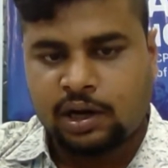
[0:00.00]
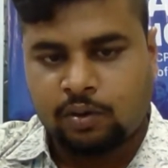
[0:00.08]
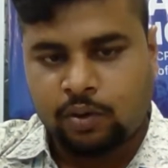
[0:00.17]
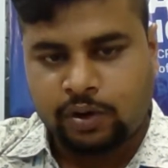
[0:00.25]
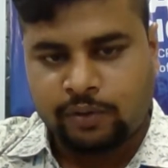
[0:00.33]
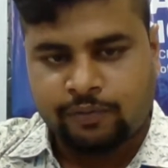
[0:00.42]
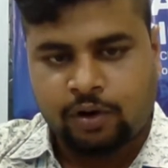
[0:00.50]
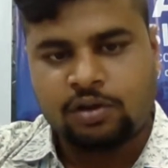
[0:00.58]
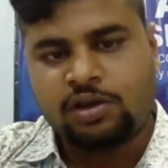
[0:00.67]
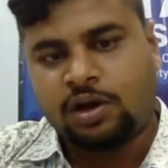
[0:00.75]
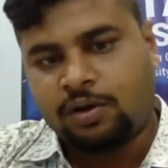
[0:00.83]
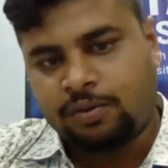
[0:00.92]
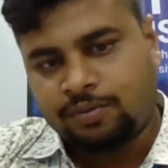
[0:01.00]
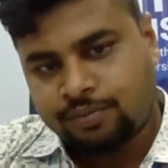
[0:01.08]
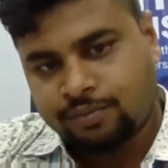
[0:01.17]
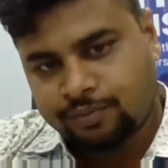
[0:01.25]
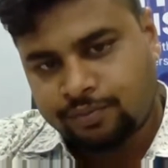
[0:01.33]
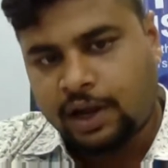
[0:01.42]
Wait for the
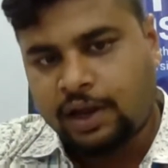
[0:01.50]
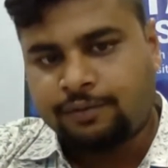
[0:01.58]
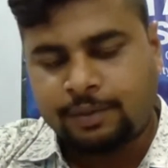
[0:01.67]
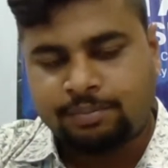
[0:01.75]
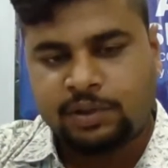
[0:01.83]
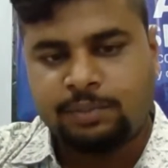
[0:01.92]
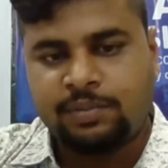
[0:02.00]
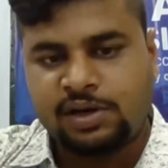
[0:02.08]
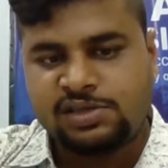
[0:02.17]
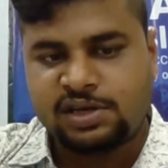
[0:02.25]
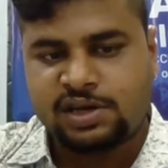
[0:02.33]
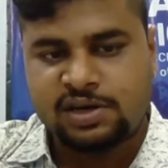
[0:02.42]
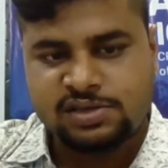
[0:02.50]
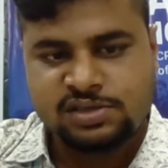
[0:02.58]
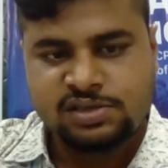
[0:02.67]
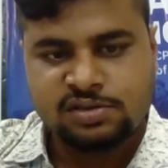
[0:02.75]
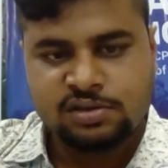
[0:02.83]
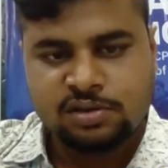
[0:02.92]
550
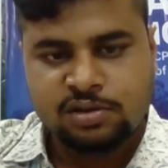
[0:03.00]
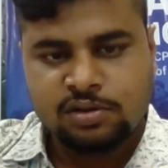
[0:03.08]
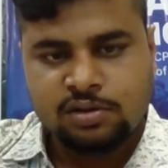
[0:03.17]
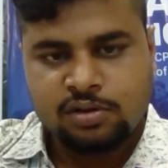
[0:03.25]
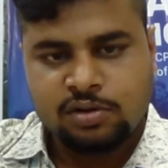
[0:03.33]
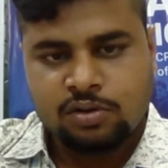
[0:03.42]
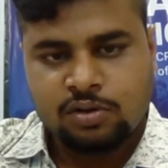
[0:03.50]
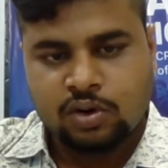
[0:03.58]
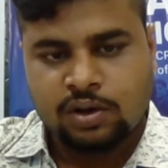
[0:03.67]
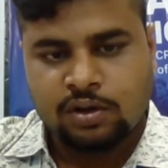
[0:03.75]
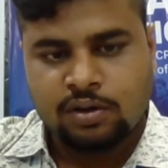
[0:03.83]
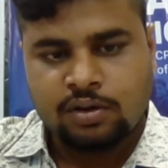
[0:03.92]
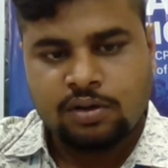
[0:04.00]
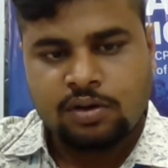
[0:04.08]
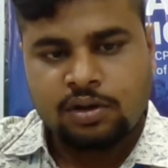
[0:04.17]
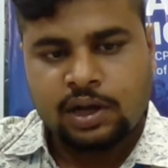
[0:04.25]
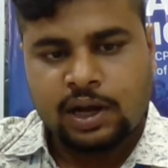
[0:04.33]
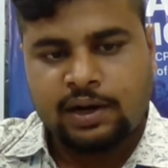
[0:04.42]
milliseconds. Okay,
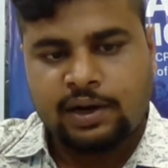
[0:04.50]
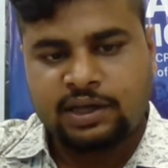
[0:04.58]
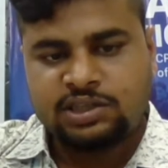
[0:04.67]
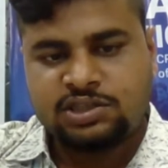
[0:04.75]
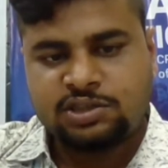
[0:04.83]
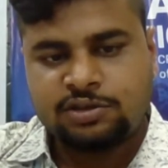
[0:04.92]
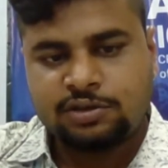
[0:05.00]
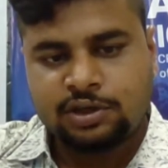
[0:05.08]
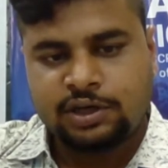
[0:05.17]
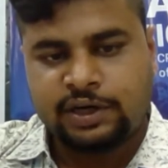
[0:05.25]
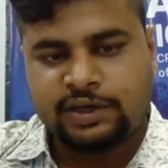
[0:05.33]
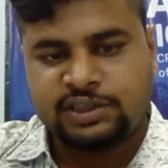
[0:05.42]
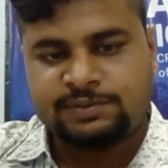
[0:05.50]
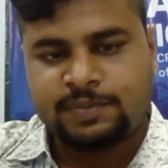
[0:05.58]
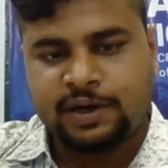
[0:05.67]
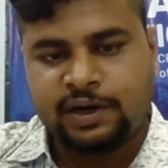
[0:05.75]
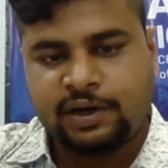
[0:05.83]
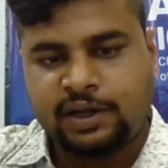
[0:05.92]
and next it is
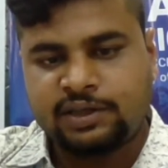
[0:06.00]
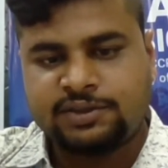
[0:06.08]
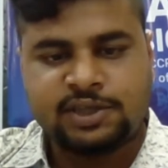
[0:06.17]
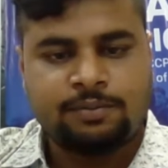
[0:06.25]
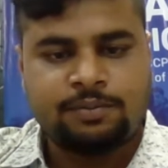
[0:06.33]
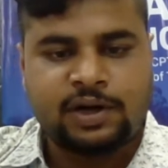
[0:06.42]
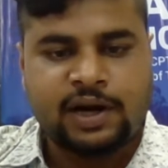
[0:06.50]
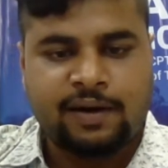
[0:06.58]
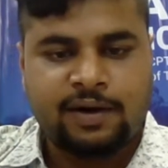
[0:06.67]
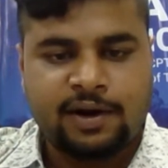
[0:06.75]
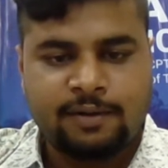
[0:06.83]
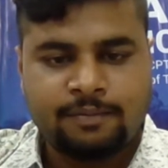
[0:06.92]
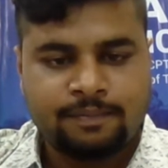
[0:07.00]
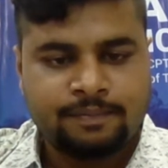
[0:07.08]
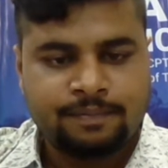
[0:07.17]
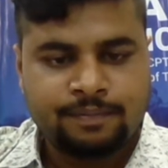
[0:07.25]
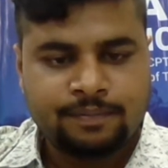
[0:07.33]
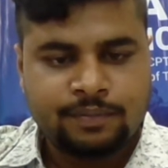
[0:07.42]
printing some random.
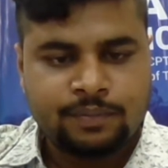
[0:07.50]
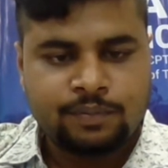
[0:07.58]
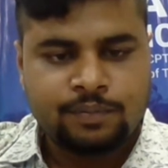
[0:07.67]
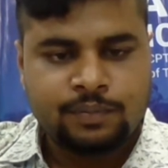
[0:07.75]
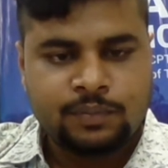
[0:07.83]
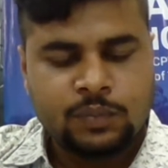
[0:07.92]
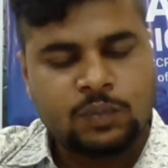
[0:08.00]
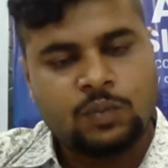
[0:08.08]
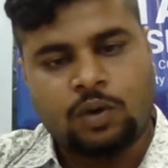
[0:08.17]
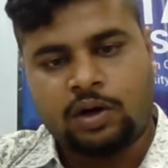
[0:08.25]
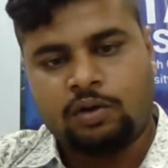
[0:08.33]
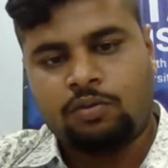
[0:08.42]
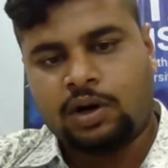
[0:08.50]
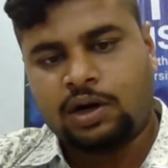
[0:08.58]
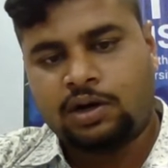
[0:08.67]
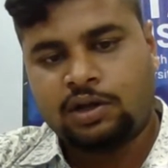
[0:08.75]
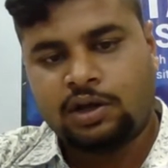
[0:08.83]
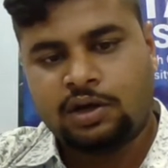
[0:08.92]
What do you
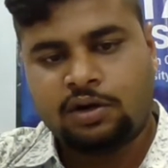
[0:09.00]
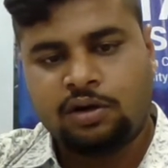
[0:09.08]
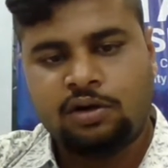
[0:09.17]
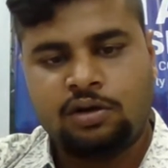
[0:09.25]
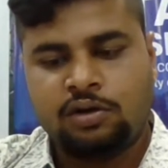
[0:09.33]
want here?